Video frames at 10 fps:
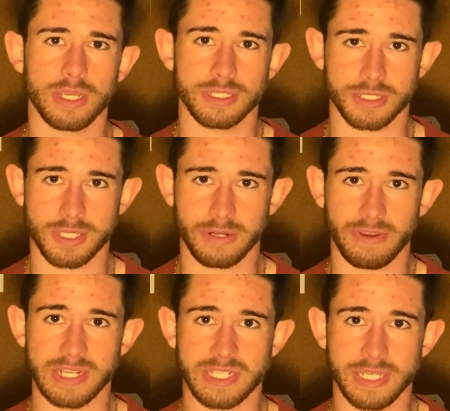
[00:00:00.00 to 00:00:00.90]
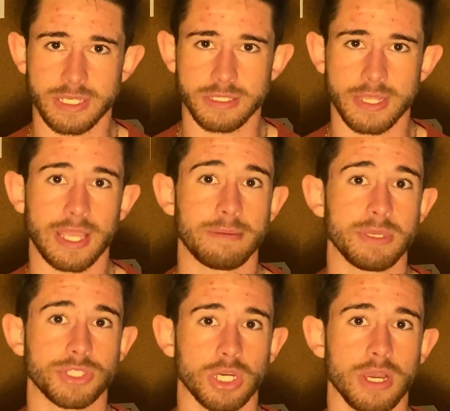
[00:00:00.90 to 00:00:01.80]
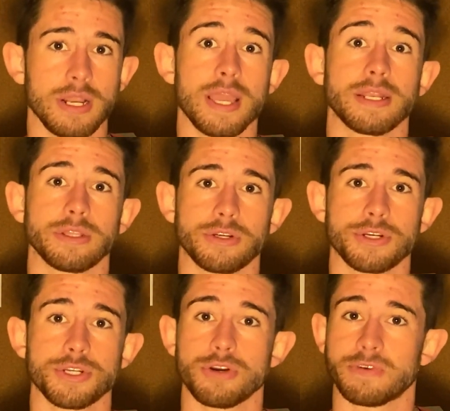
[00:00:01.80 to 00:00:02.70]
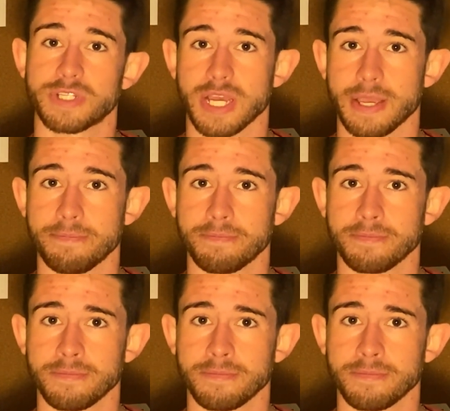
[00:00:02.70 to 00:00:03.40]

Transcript: as a set of ideas that can be taught and learned over time.